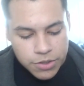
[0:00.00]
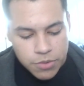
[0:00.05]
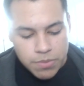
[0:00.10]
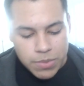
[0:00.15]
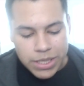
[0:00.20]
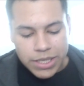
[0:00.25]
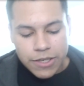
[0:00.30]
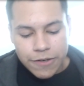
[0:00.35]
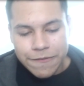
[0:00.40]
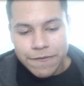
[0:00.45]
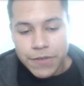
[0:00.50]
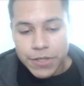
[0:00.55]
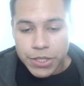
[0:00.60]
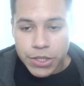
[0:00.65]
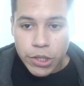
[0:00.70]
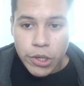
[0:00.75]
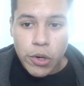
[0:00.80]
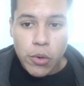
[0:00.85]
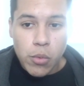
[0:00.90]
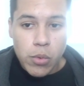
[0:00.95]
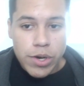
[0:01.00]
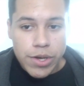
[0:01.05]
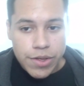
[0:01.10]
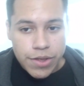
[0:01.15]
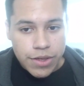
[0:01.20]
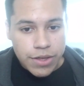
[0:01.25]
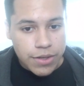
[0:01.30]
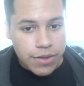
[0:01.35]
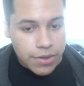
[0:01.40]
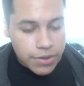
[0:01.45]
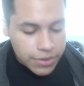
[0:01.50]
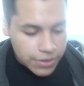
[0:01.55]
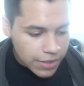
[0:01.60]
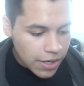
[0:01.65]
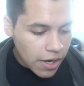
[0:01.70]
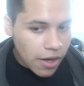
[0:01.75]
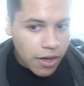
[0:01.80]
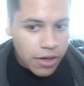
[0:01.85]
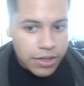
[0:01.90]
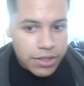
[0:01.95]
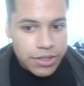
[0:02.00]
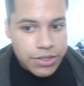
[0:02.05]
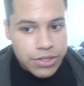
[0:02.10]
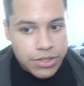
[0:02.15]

to make a video with the dog.